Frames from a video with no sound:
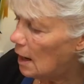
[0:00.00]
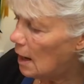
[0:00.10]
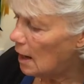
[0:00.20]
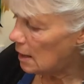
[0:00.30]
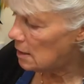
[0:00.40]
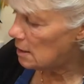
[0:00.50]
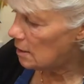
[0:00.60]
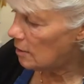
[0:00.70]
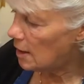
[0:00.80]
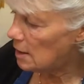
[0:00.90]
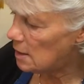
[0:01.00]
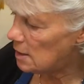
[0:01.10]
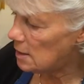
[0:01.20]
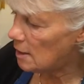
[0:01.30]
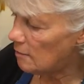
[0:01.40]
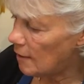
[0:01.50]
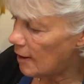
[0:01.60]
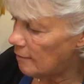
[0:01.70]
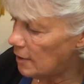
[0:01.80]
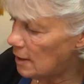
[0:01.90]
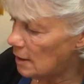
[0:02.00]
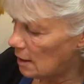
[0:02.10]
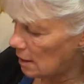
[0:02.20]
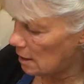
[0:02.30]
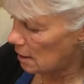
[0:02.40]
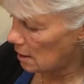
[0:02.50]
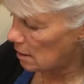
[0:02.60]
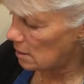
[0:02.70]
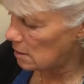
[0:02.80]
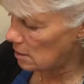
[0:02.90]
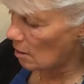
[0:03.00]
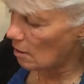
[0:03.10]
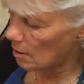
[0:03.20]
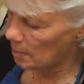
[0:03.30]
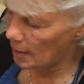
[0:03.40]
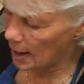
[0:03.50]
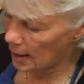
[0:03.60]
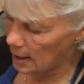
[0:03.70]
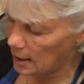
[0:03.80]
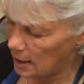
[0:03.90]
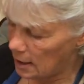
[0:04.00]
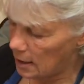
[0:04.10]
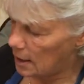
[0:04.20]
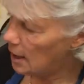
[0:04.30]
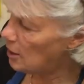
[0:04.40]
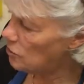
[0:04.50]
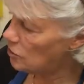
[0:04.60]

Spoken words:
And then instead of having a dark black edge